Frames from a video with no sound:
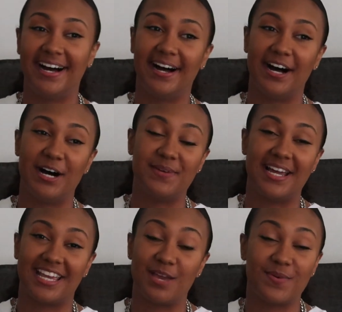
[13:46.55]

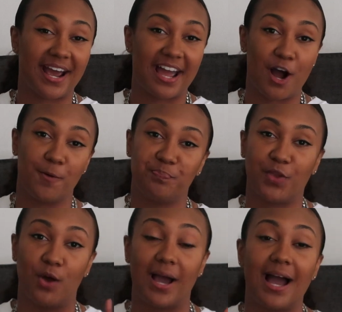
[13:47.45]
And keep an eye out
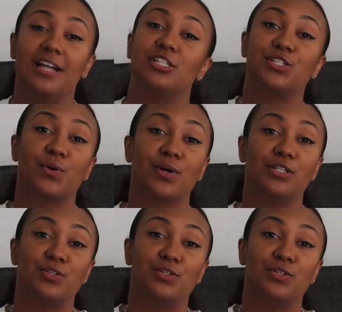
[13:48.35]
on my IG story